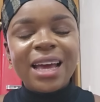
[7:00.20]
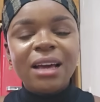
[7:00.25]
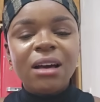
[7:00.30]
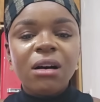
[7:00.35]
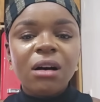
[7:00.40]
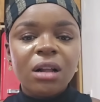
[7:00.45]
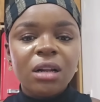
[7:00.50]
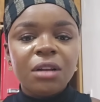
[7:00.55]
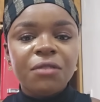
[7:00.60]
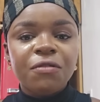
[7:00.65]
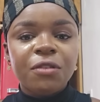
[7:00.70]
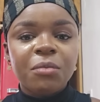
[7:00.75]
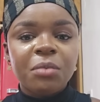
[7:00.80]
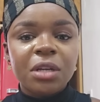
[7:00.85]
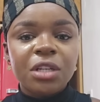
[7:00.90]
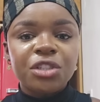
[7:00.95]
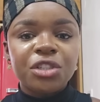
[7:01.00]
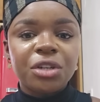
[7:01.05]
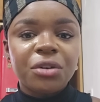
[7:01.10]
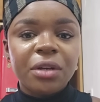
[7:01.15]
I called it for
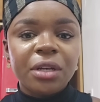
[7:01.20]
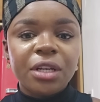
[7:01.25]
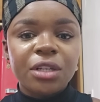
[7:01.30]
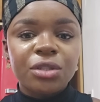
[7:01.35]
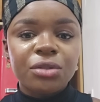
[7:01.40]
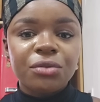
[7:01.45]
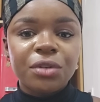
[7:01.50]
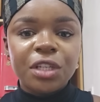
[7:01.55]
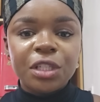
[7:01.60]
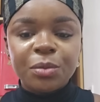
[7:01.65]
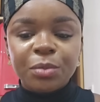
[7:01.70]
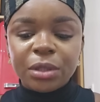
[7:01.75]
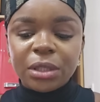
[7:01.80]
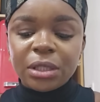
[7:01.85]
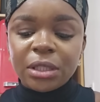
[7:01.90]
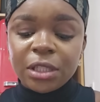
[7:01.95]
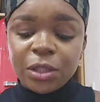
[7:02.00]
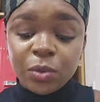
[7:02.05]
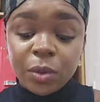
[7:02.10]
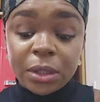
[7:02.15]
being Shericka's race, but
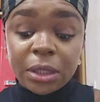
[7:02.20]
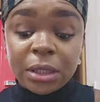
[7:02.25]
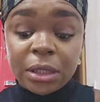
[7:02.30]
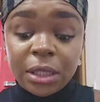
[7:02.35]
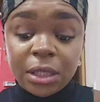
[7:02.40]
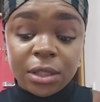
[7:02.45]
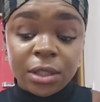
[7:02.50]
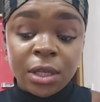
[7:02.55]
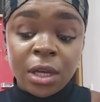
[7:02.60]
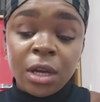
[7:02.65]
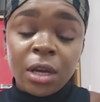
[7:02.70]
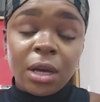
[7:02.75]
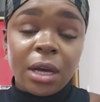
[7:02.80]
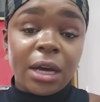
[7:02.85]
it is what it is.